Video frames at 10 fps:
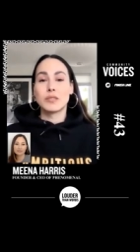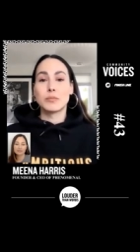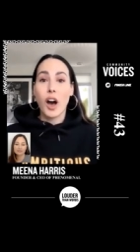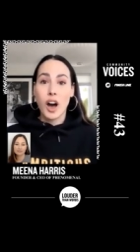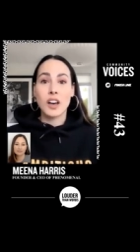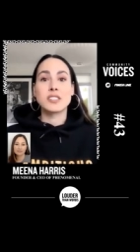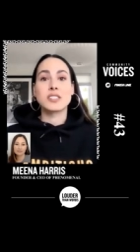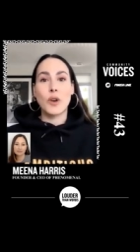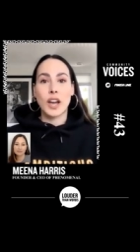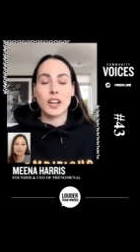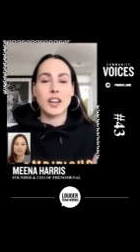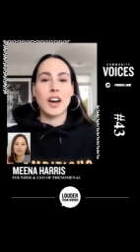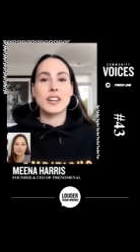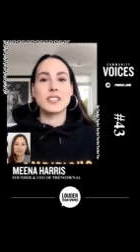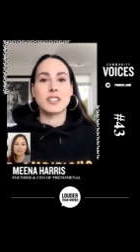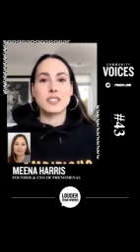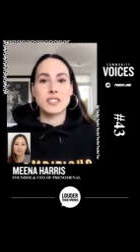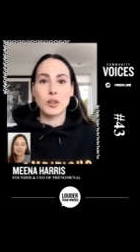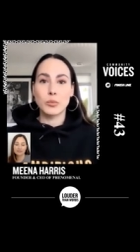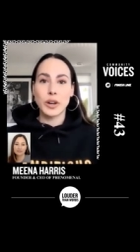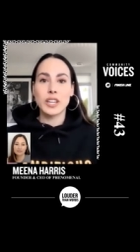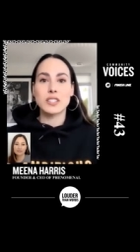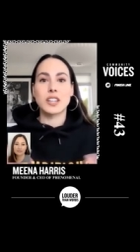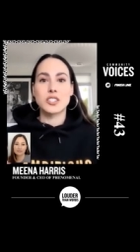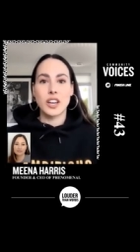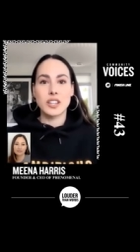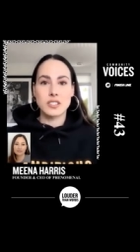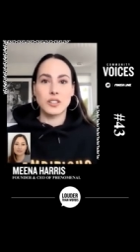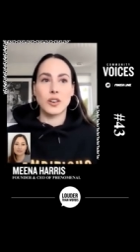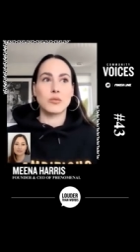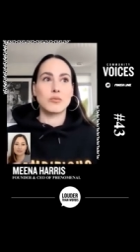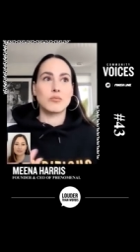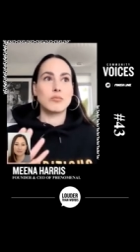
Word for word: pause and recognize and celebrate, such as, you know,